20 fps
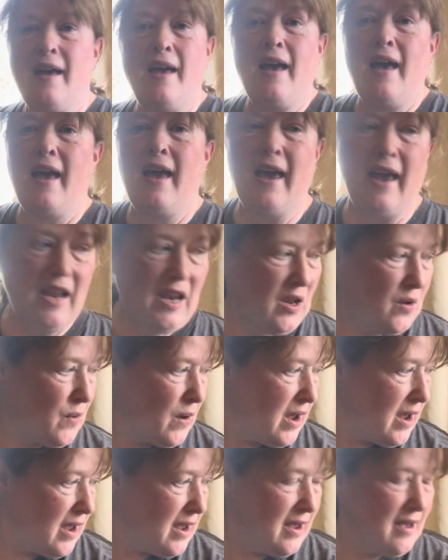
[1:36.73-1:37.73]

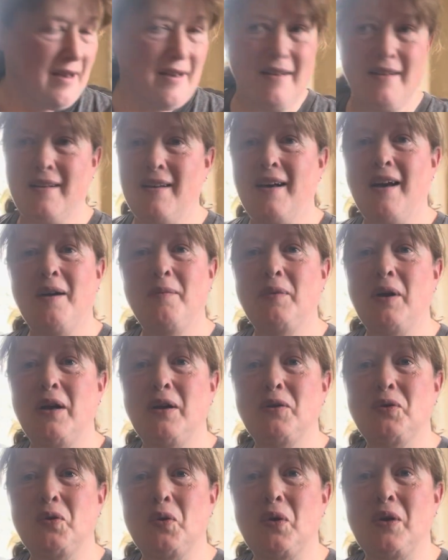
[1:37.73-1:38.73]
anyway, I'm not
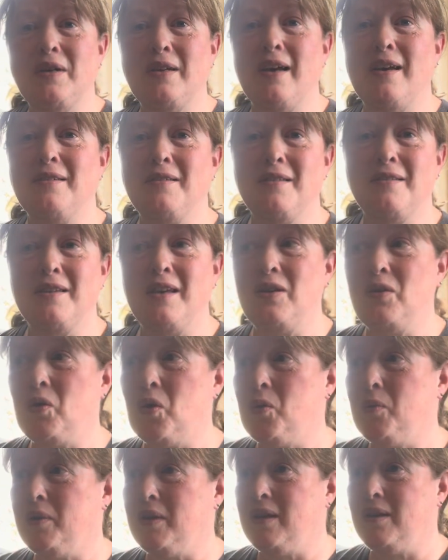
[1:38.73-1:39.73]
as organized as I
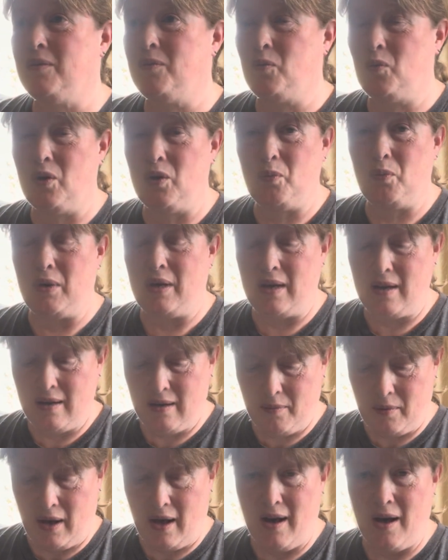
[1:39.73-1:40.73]
normally would be,
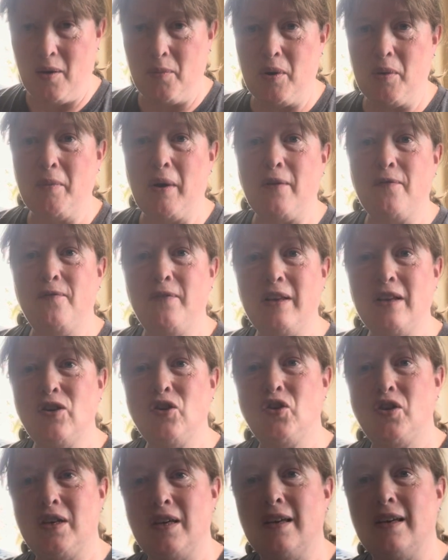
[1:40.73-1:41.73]
but my
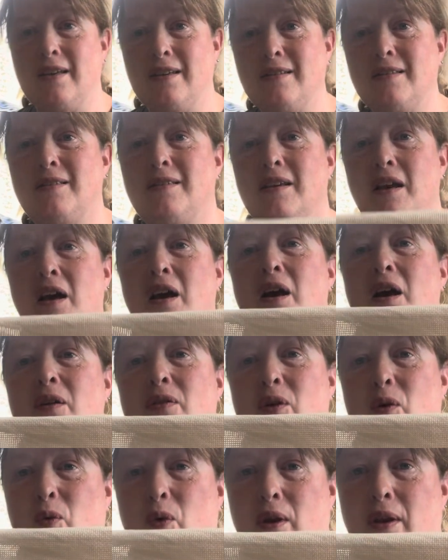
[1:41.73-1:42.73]
finish is
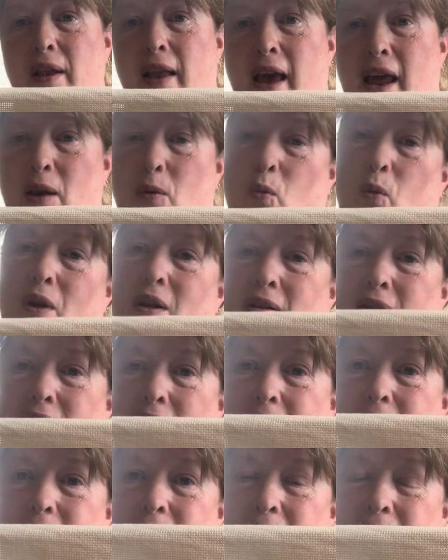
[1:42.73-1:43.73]
the Woodland
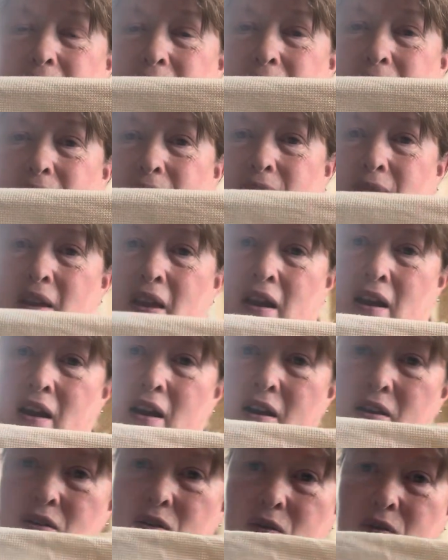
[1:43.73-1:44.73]
Welcome.
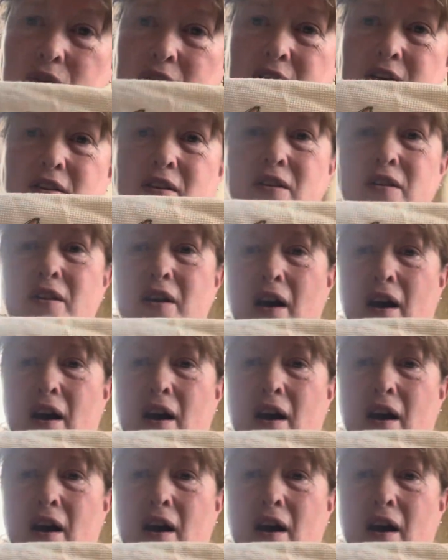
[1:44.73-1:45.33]
So this